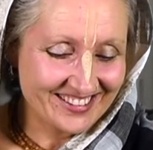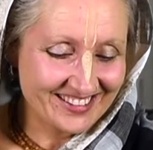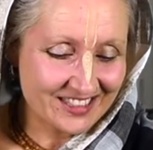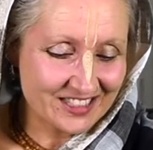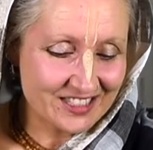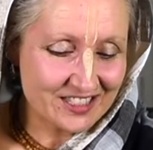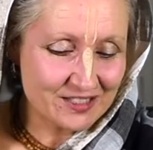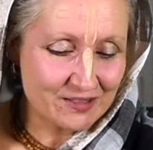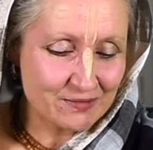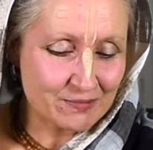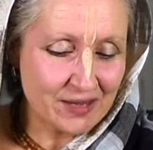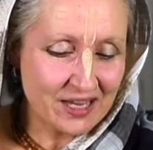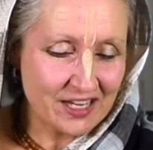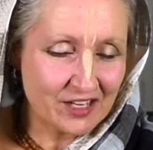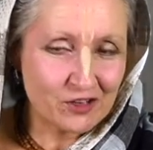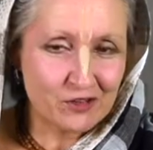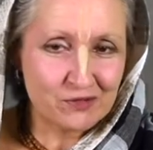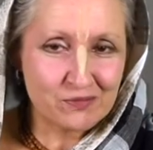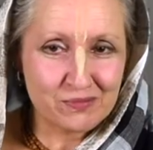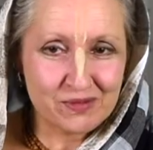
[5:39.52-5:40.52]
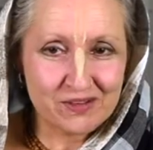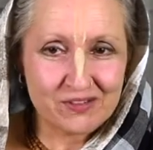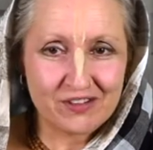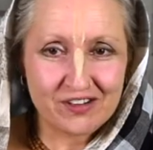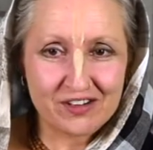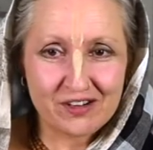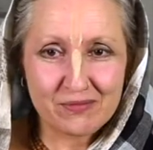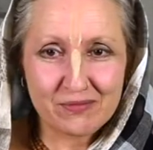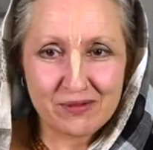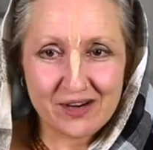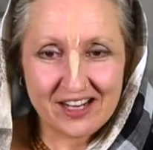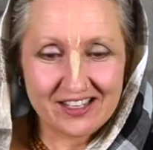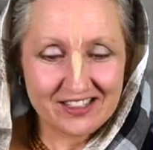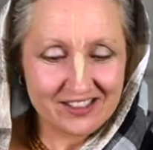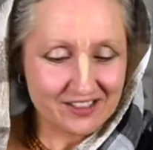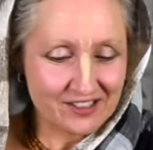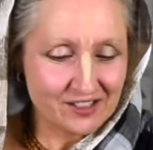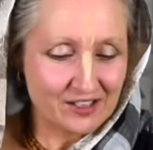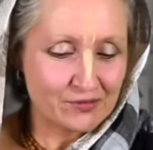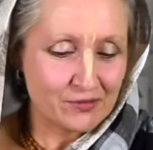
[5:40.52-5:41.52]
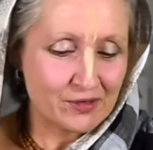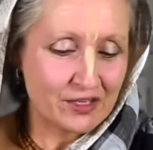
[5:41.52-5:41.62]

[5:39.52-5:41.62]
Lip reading: this may not be very practical.